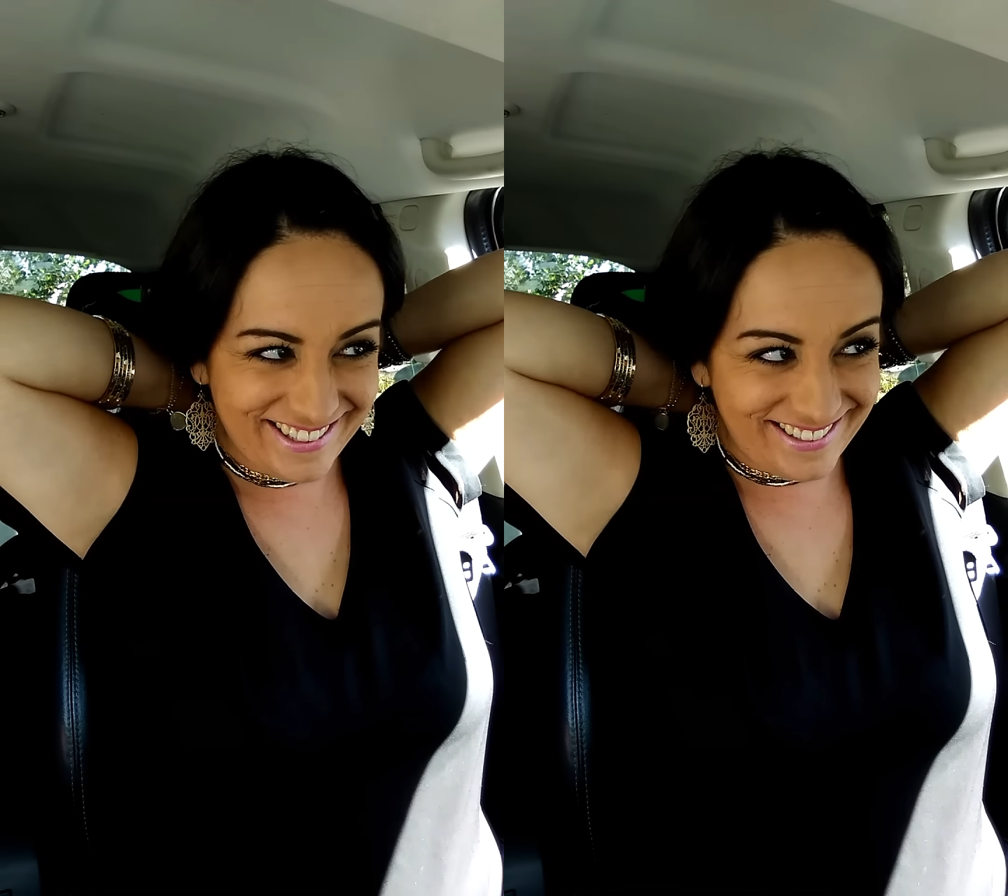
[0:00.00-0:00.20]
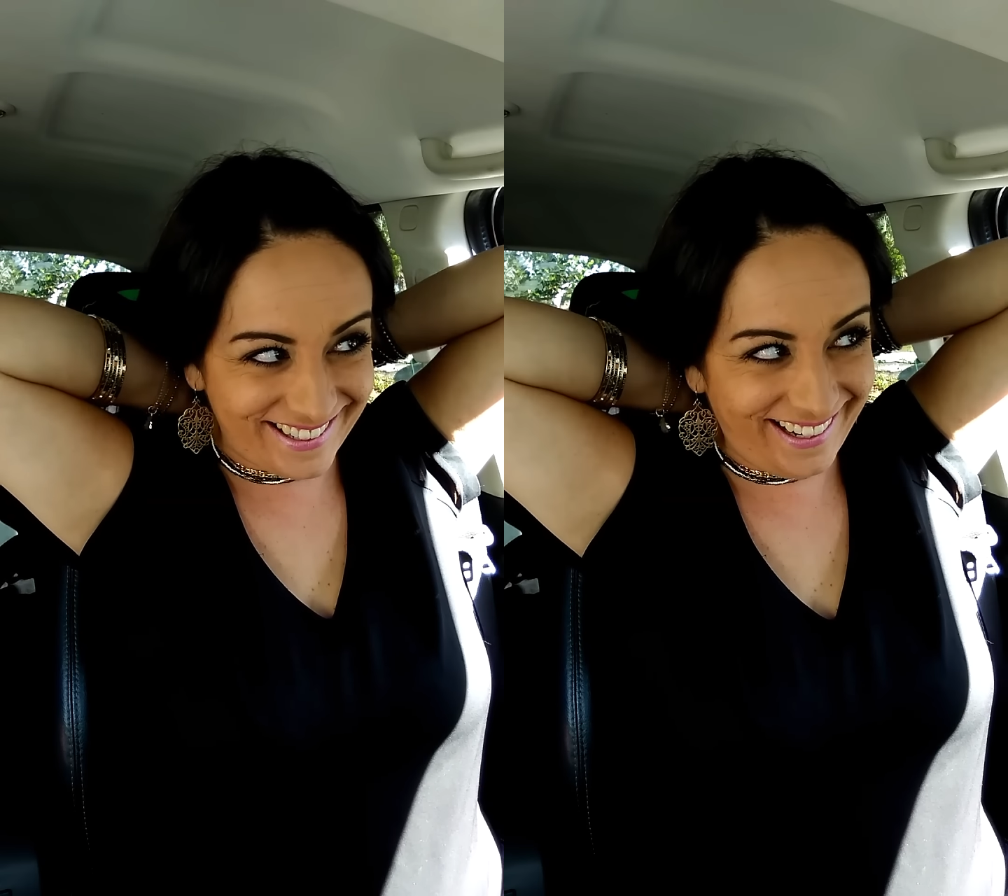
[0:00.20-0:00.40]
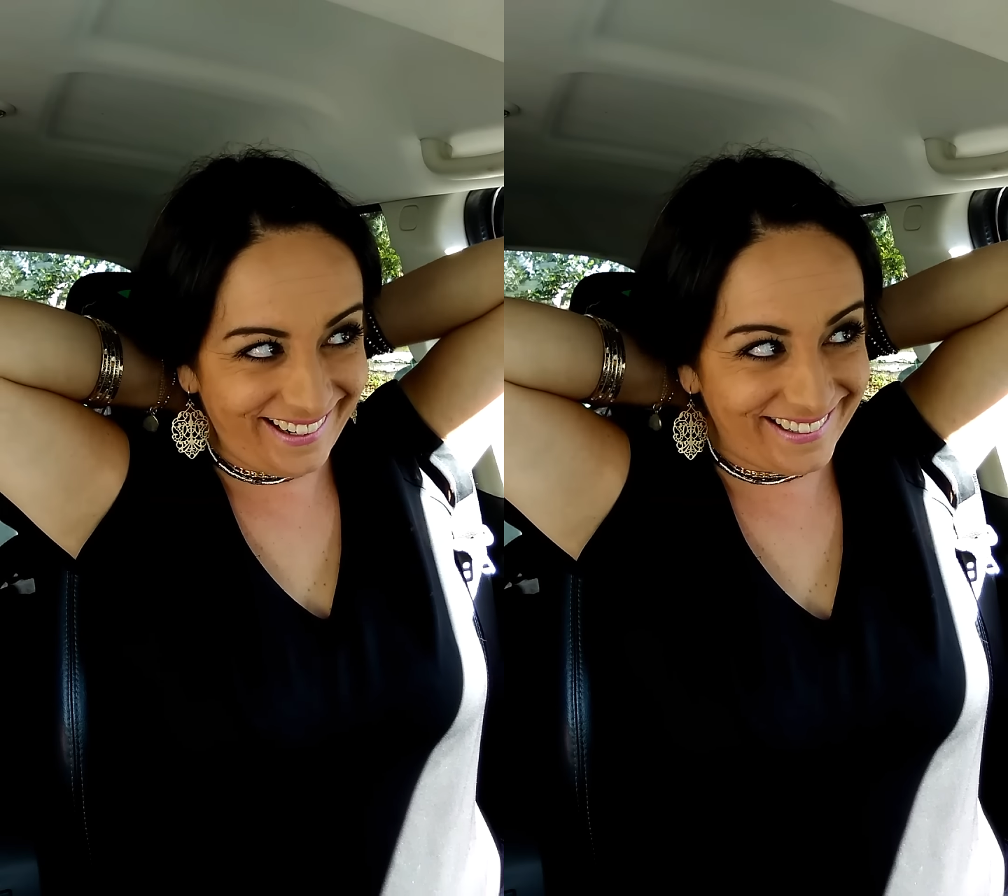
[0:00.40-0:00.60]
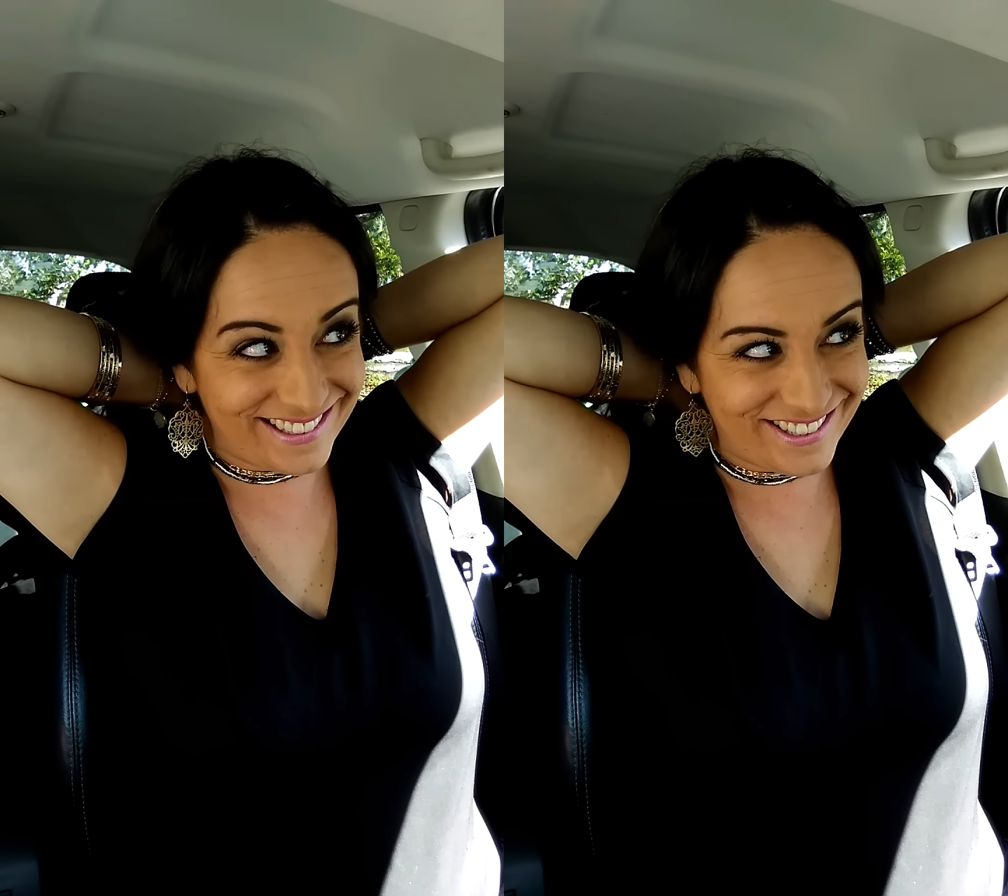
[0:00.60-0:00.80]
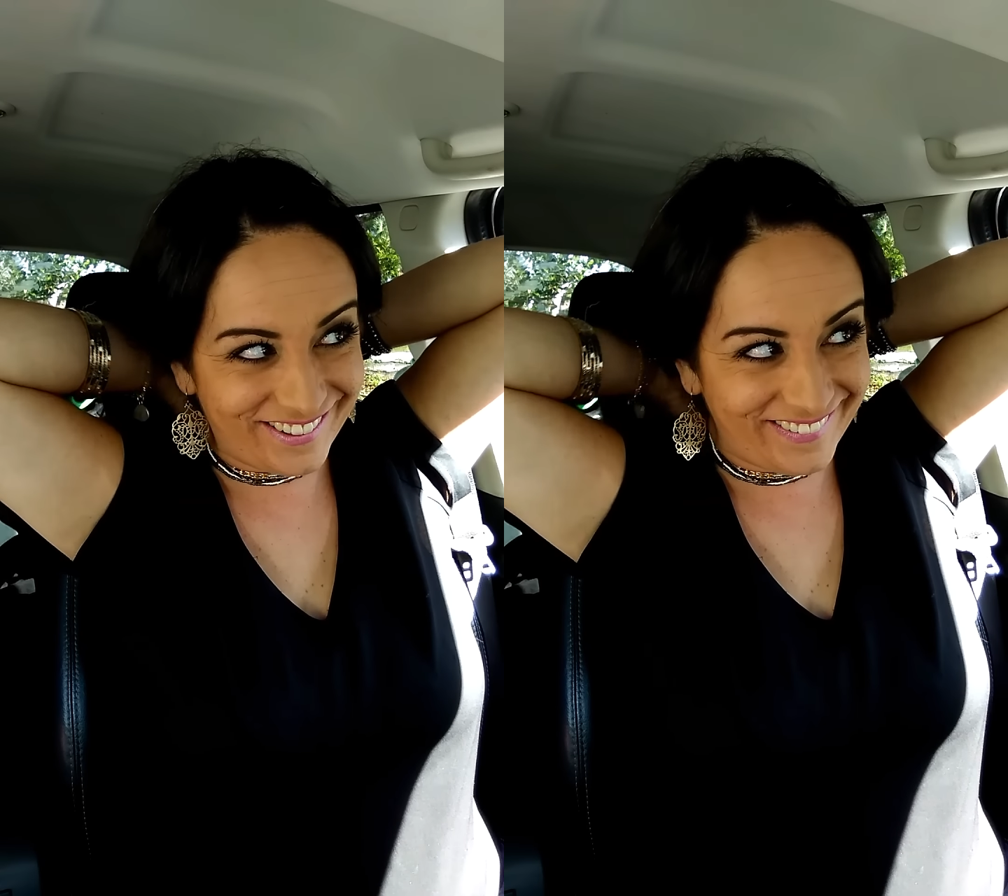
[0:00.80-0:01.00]
just kidding, it's
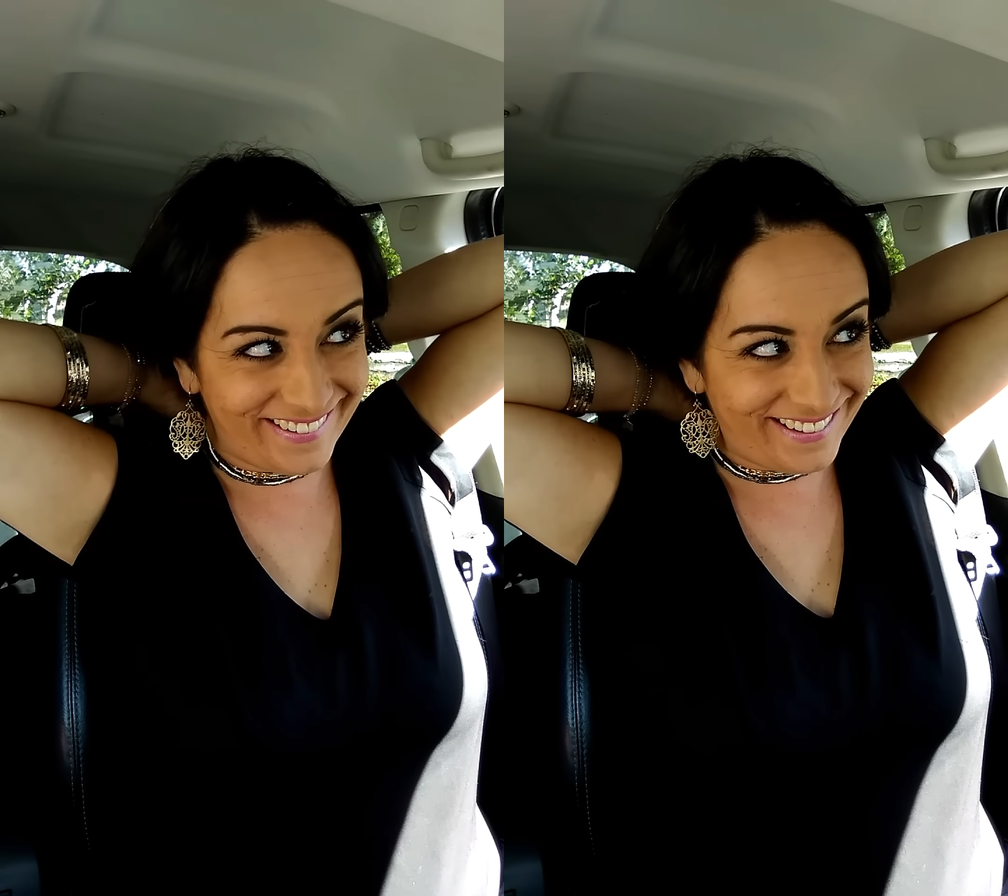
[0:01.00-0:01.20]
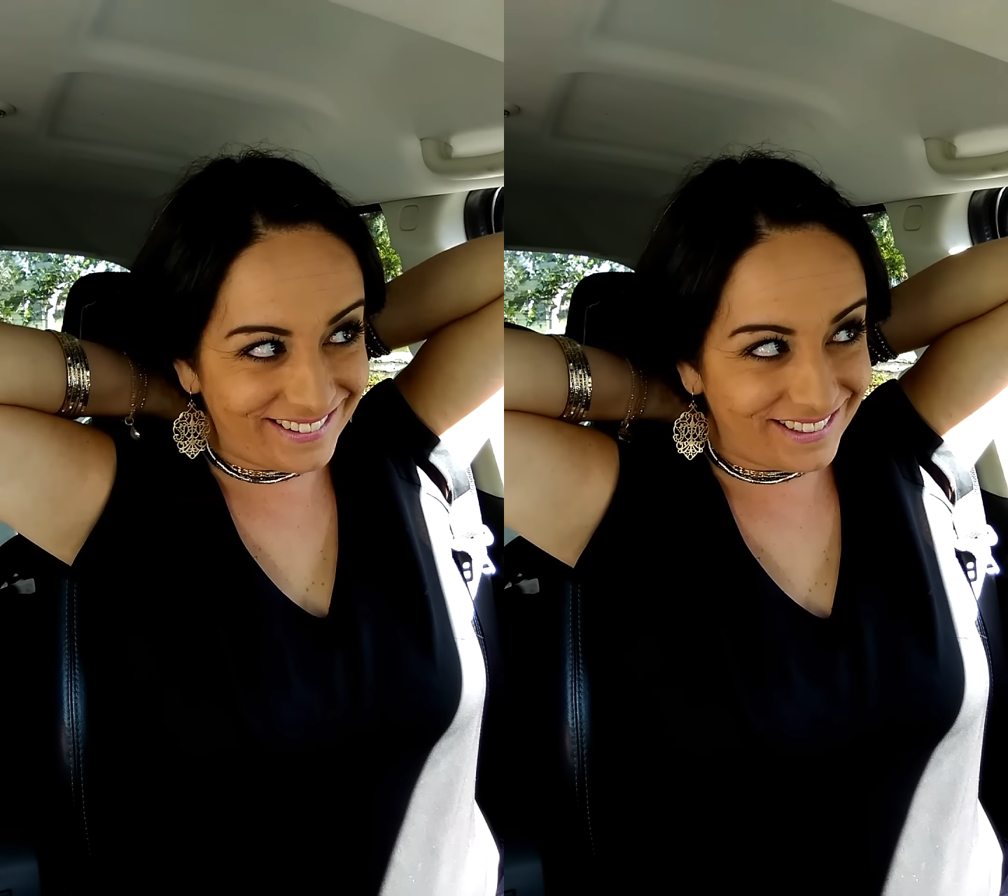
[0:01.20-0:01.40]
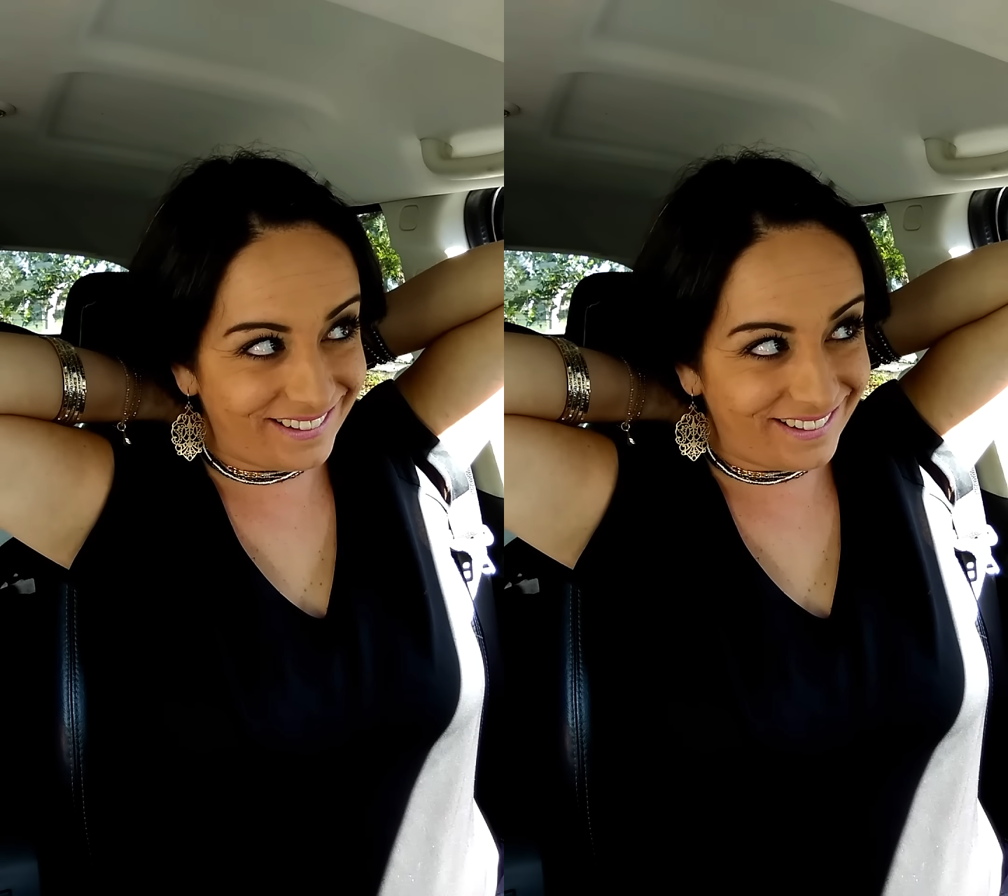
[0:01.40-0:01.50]
a joker.